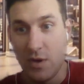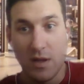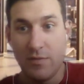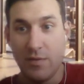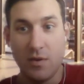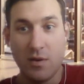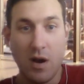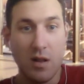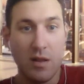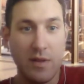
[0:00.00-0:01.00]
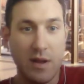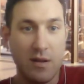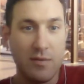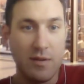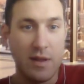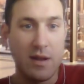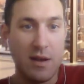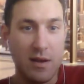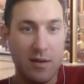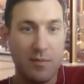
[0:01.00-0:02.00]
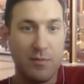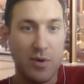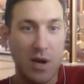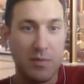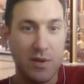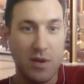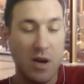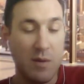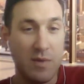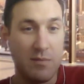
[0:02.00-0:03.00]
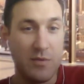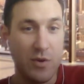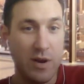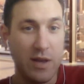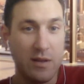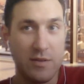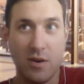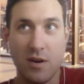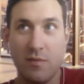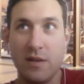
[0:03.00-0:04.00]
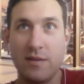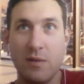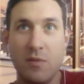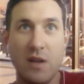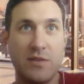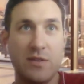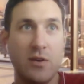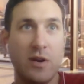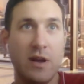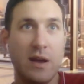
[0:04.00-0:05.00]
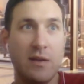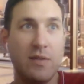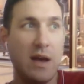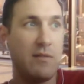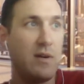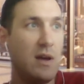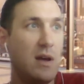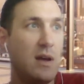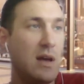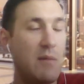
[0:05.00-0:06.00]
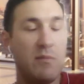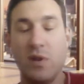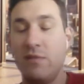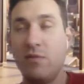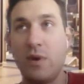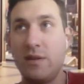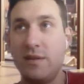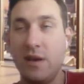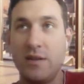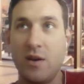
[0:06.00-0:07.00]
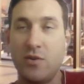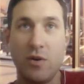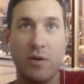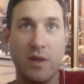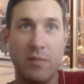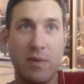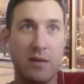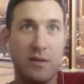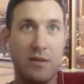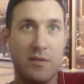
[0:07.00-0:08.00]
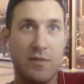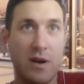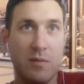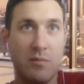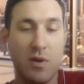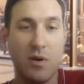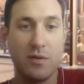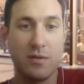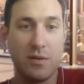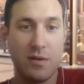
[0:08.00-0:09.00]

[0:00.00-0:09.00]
if you call it, then props to you. I'm joining it, so I'm not disagreeing. I'm believe it when I see it territory with him, man, because he just fucking blows.